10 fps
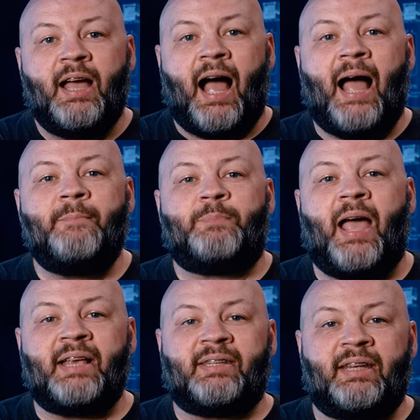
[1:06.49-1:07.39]
I'm
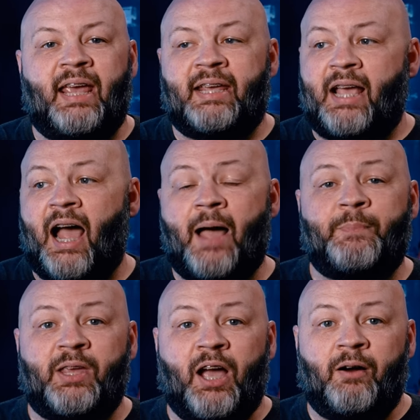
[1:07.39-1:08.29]
passing a
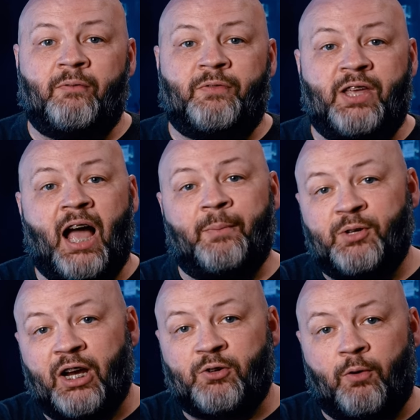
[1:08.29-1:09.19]
copy of the
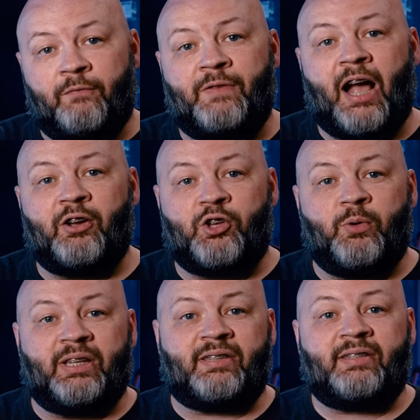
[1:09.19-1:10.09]
object or value
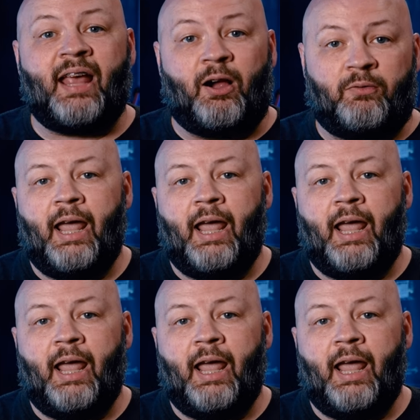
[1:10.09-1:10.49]
itself.